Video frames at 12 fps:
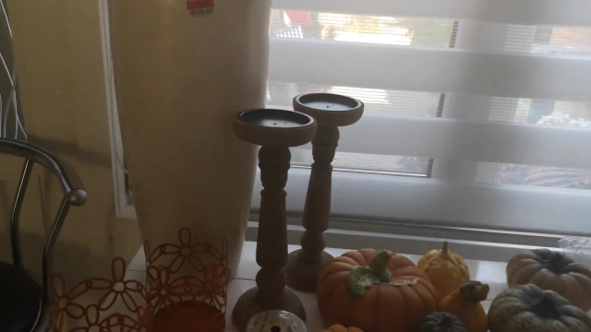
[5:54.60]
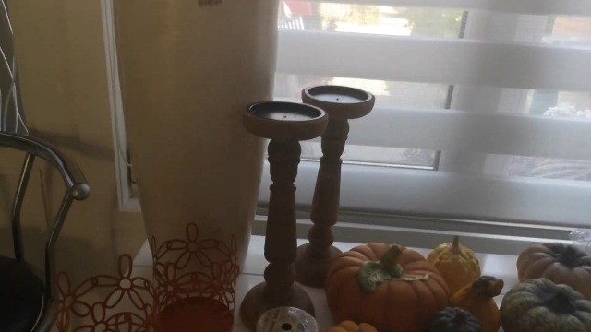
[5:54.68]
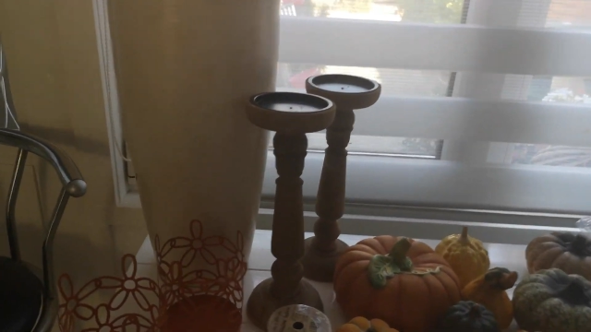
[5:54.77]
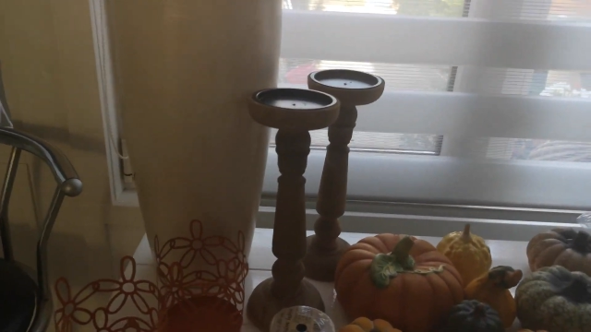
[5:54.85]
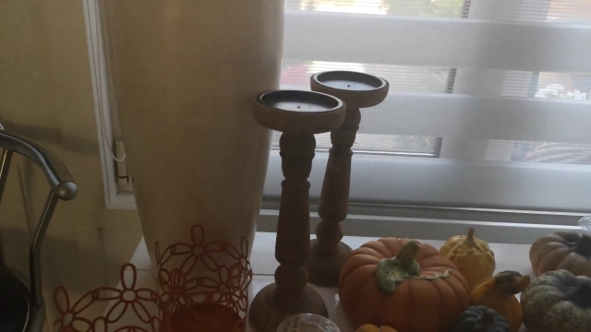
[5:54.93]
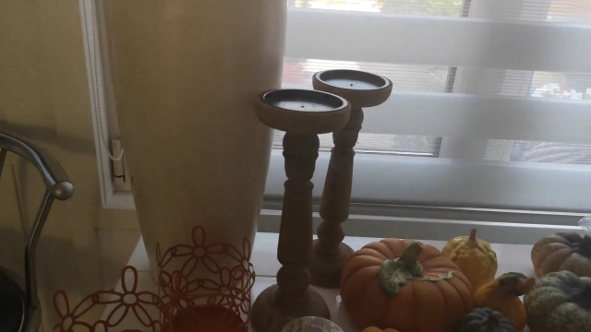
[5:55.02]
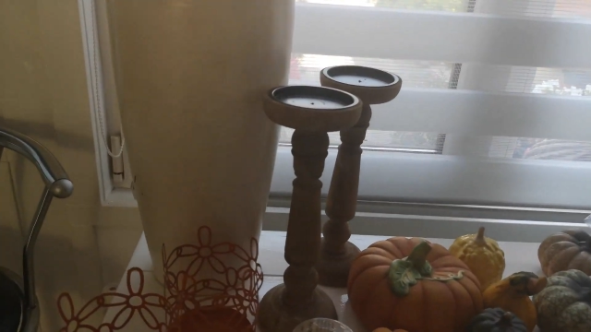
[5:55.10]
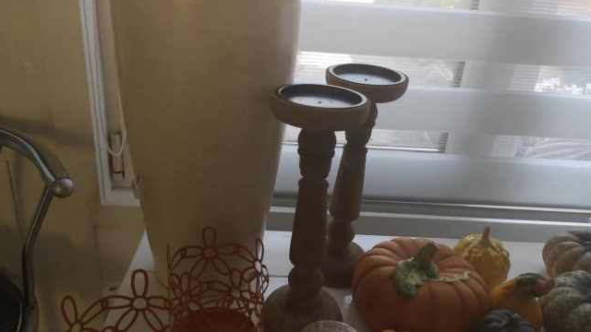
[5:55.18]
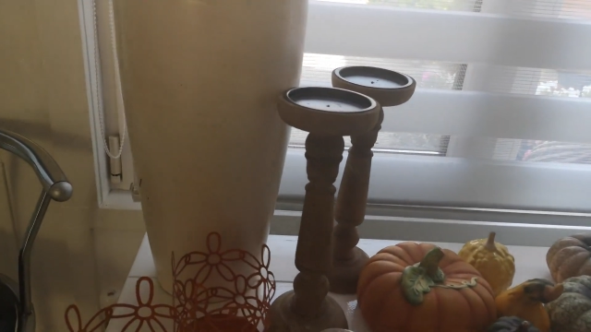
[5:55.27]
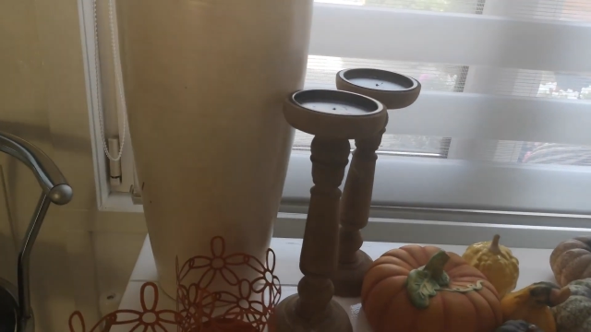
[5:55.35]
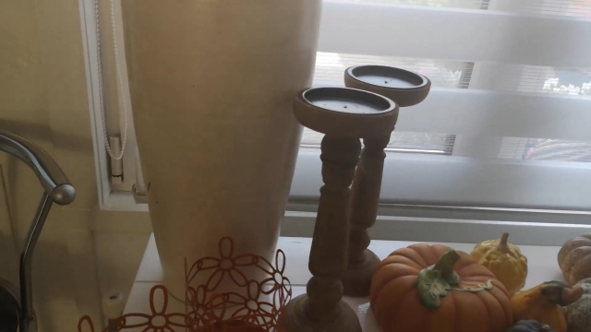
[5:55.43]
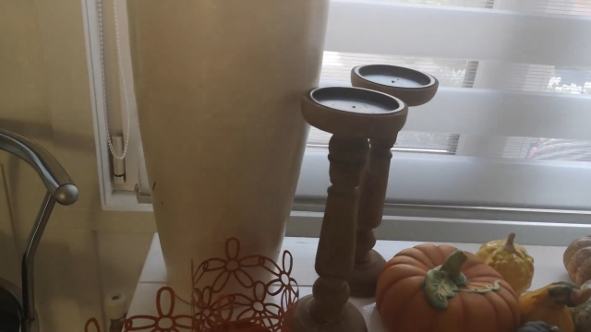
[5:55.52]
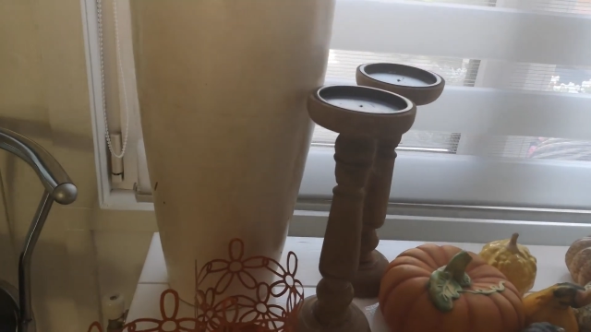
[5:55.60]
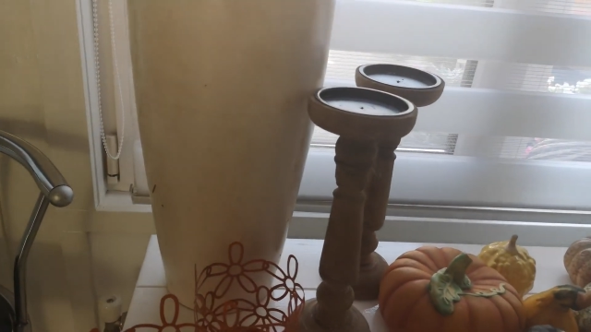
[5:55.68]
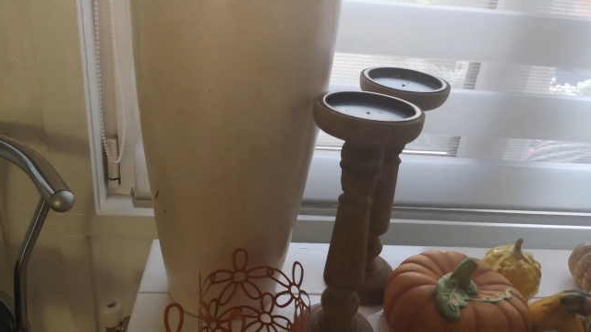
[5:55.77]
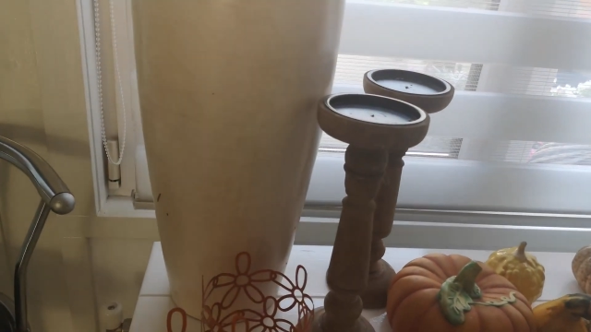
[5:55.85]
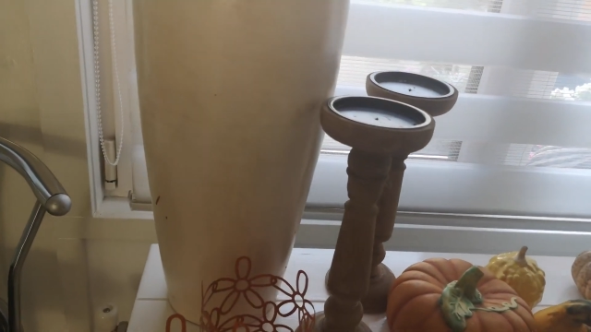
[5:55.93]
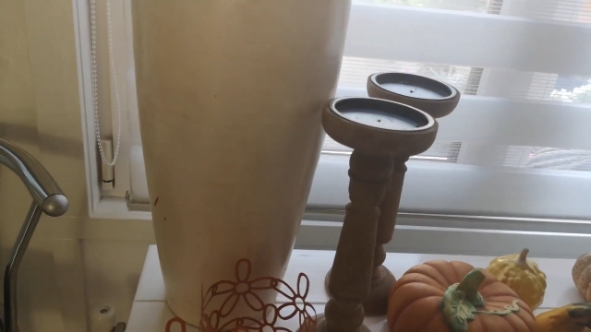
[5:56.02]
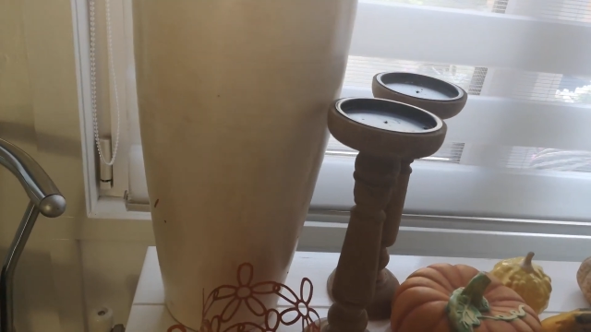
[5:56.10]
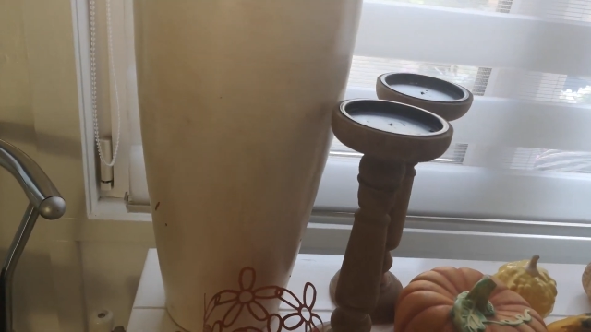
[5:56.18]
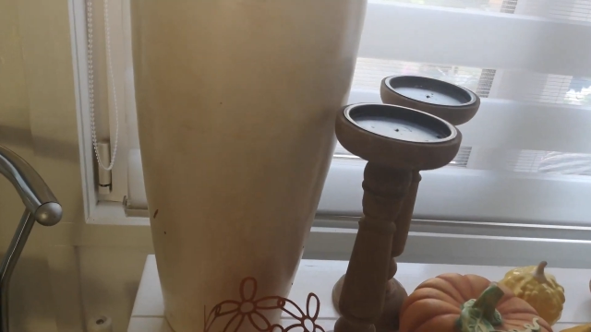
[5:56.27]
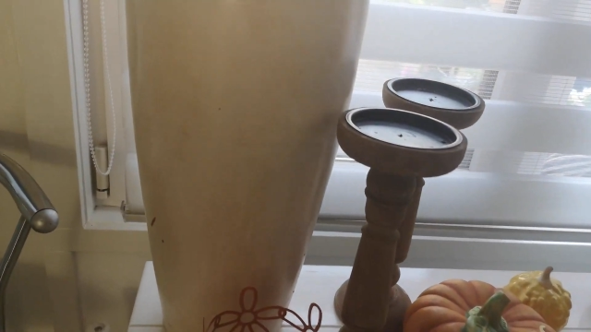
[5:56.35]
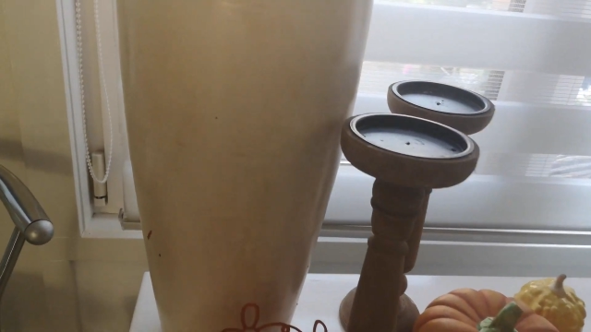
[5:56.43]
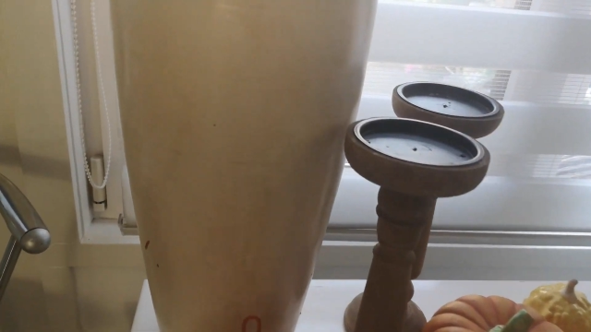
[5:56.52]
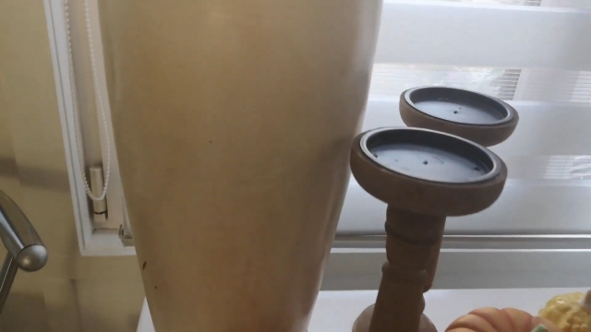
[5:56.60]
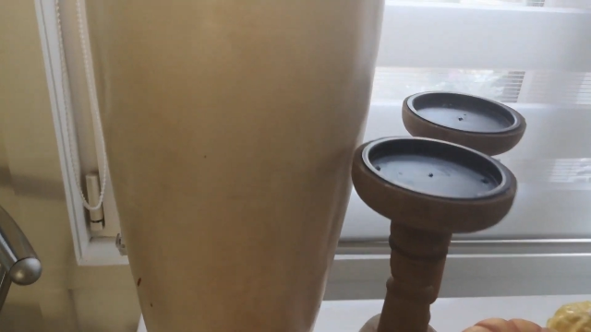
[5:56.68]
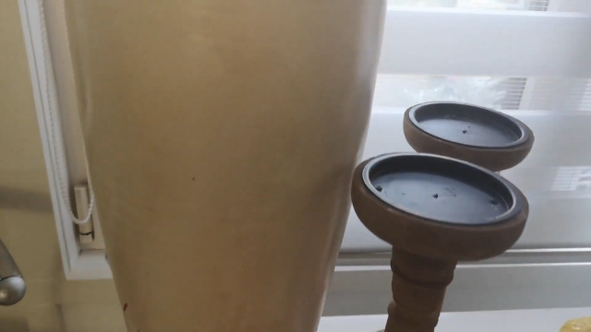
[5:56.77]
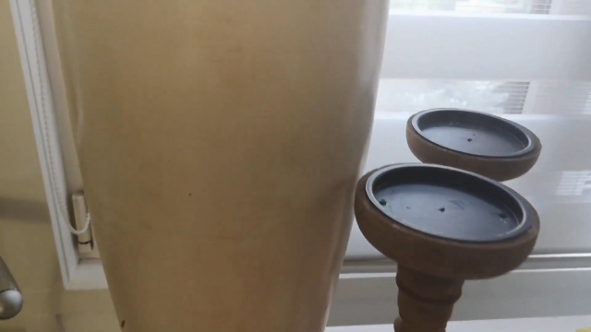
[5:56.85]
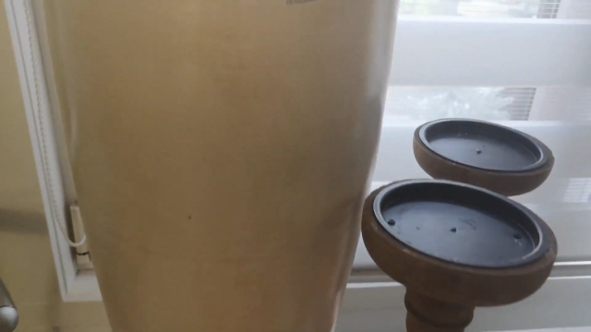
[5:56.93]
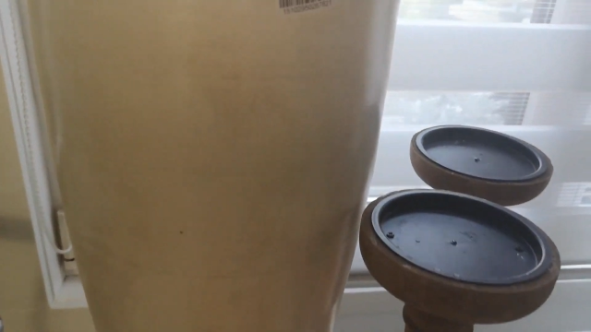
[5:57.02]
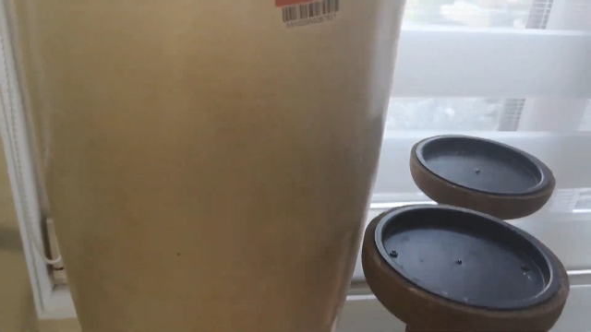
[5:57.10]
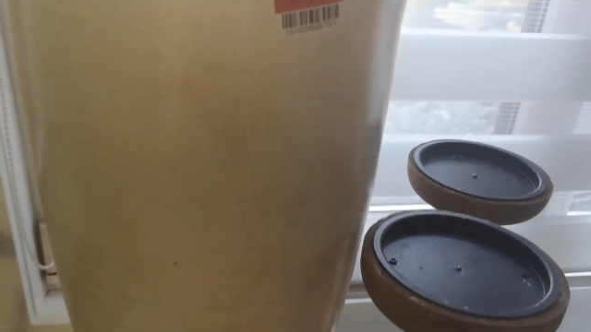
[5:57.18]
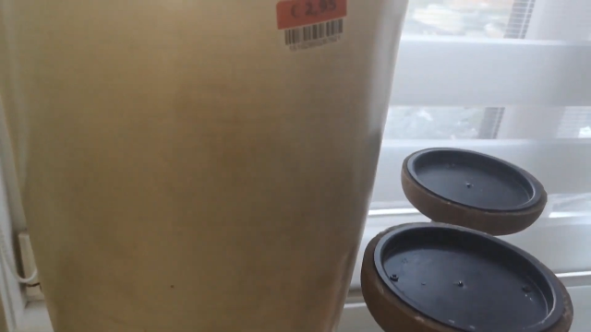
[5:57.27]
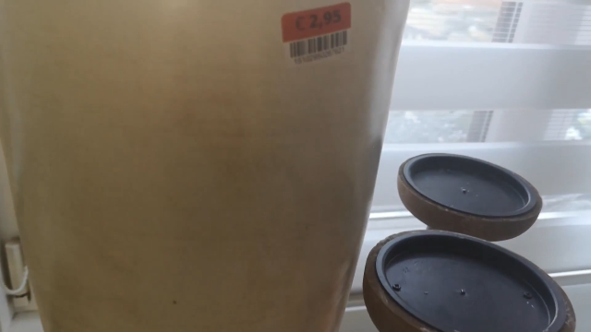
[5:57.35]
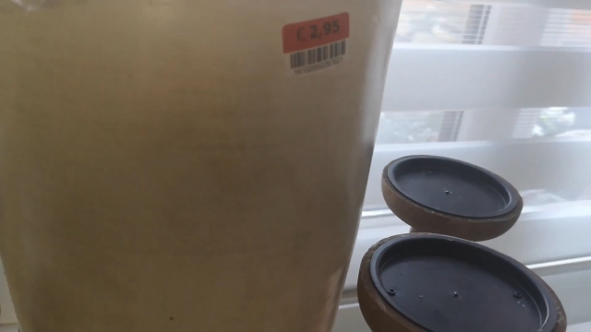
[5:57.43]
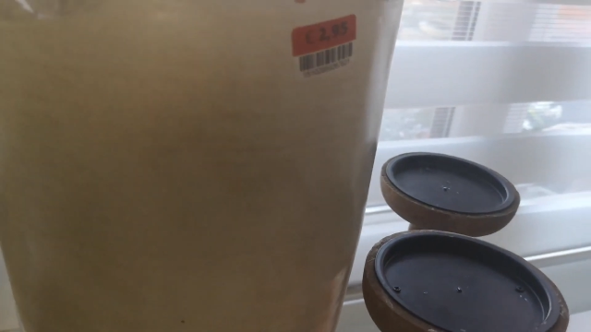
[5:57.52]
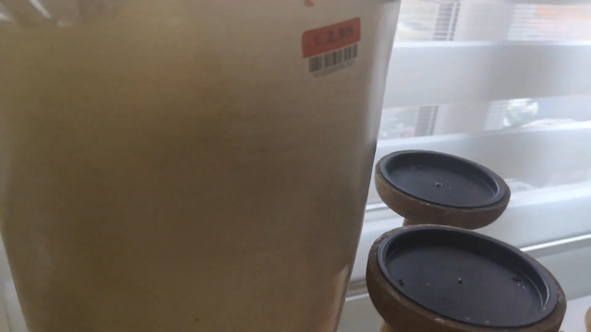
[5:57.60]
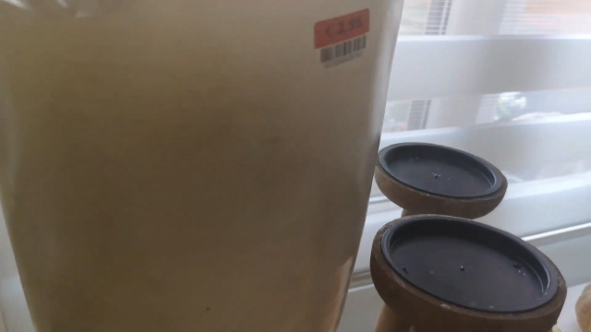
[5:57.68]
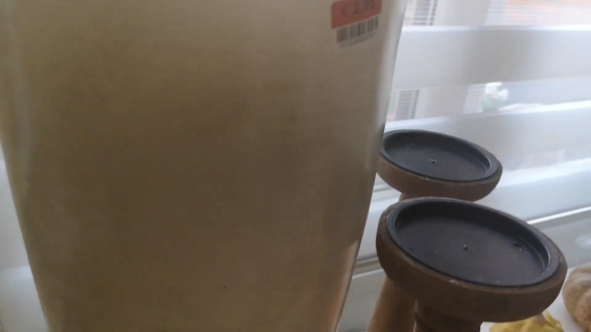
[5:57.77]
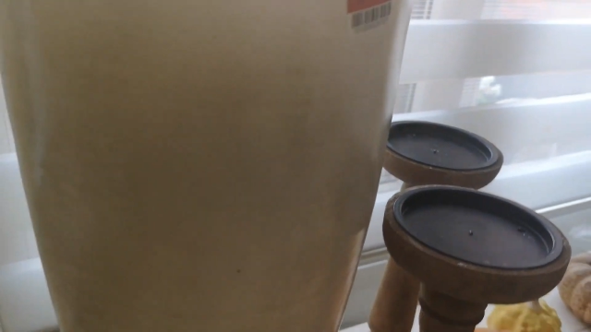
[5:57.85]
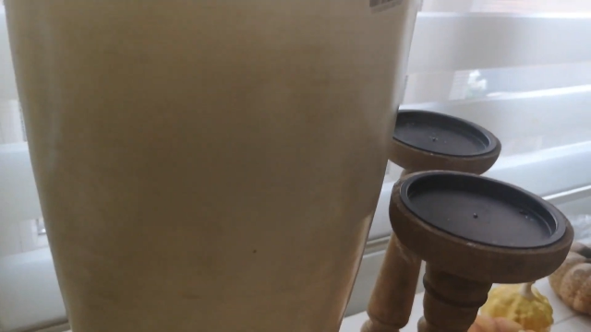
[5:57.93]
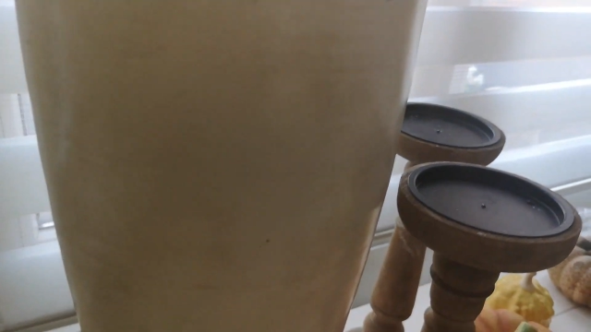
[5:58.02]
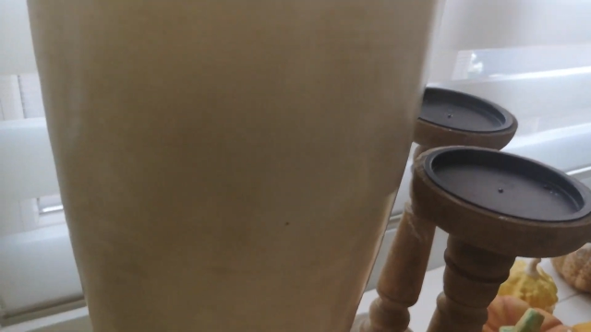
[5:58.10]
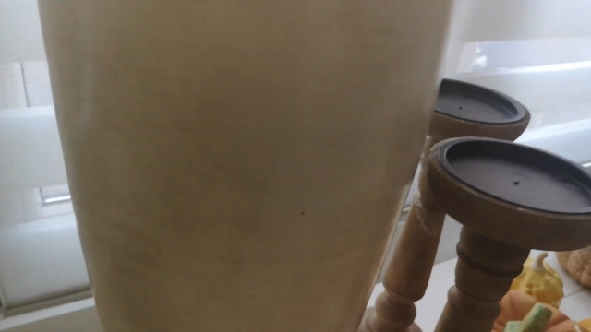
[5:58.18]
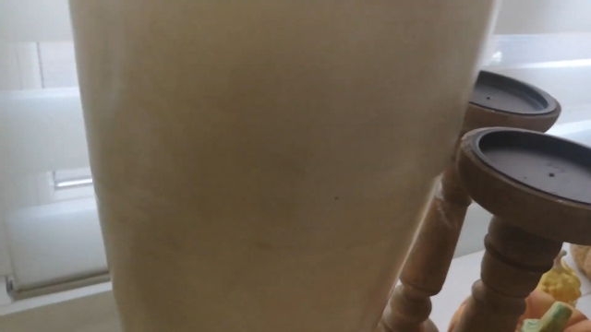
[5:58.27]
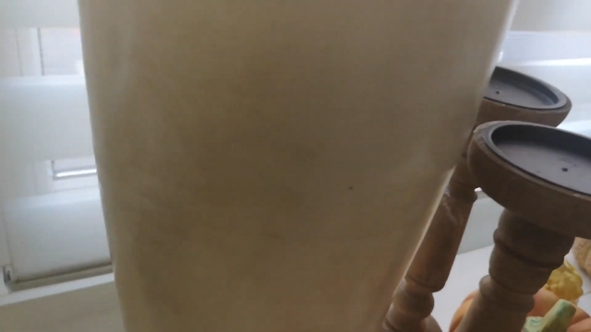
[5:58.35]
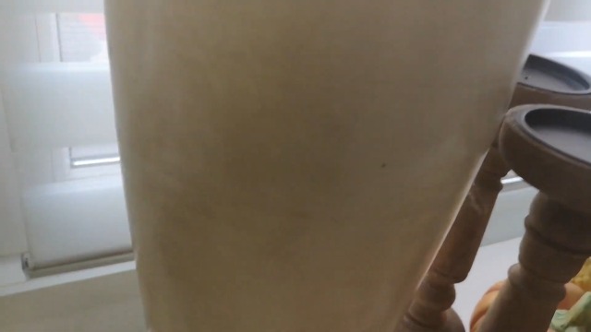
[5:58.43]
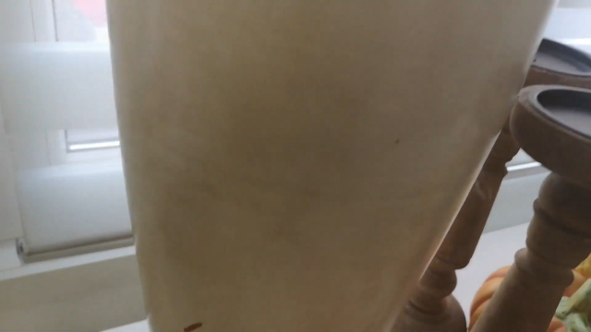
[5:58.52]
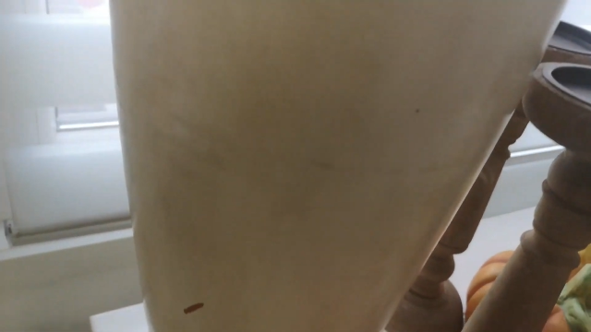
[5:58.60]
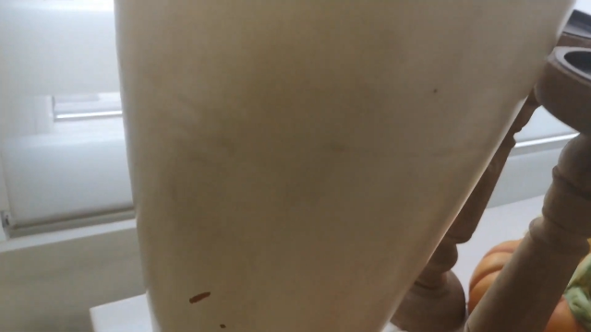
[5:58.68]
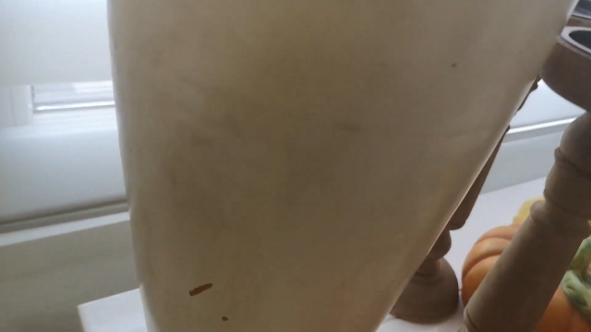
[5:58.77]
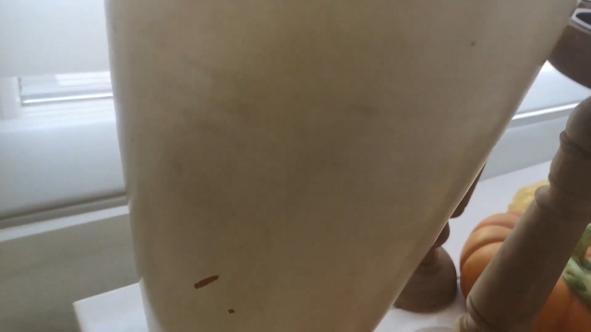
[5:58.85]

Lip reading: No face is visible, so there are no lips to read.